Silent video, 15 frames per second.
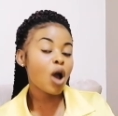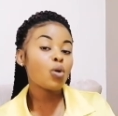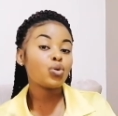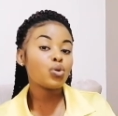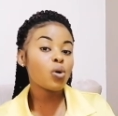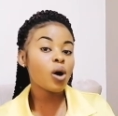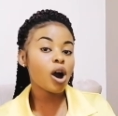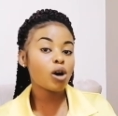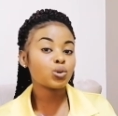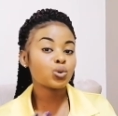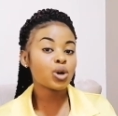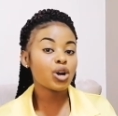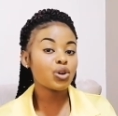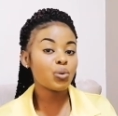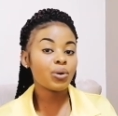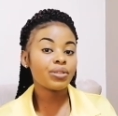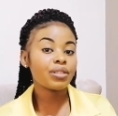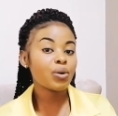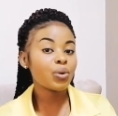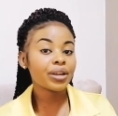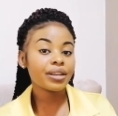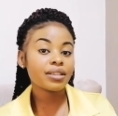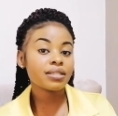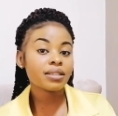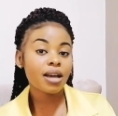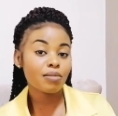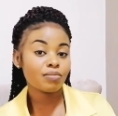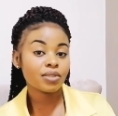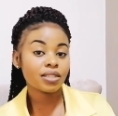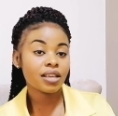will know how to handle when the weakness
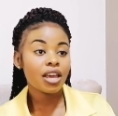comes.